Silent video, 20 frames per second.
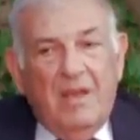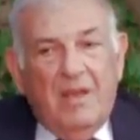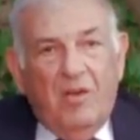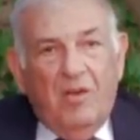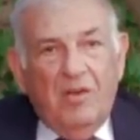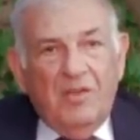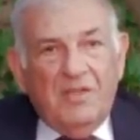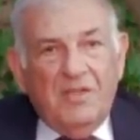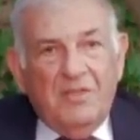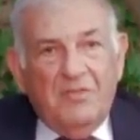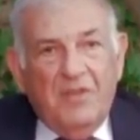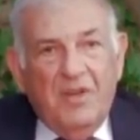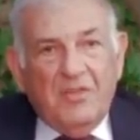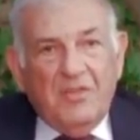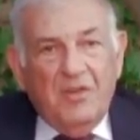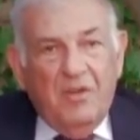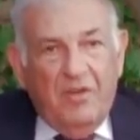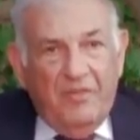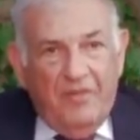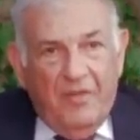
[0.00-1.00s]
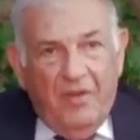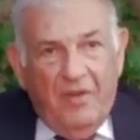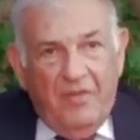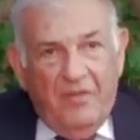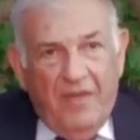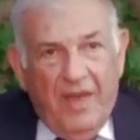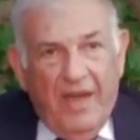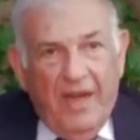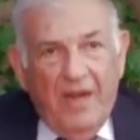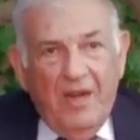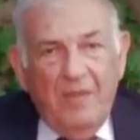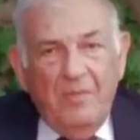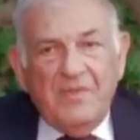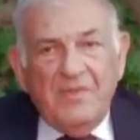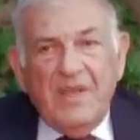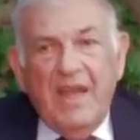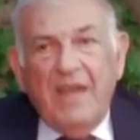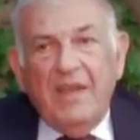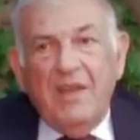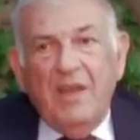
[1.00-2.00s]
concentration of
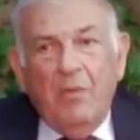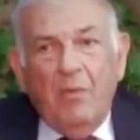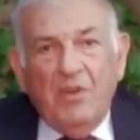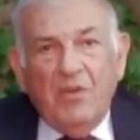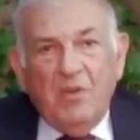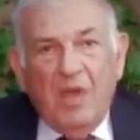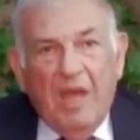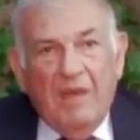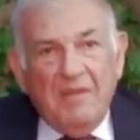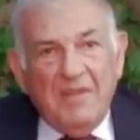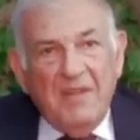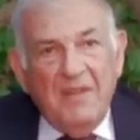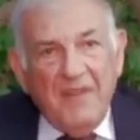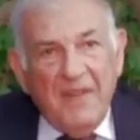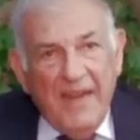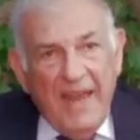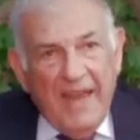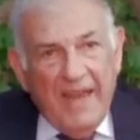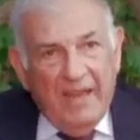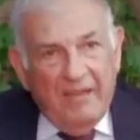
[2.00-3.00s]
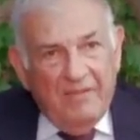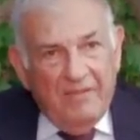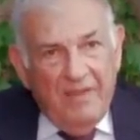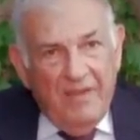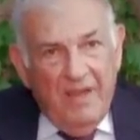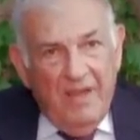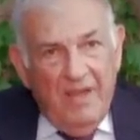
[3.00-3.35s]
Arabs, and they want to have it in the Negev.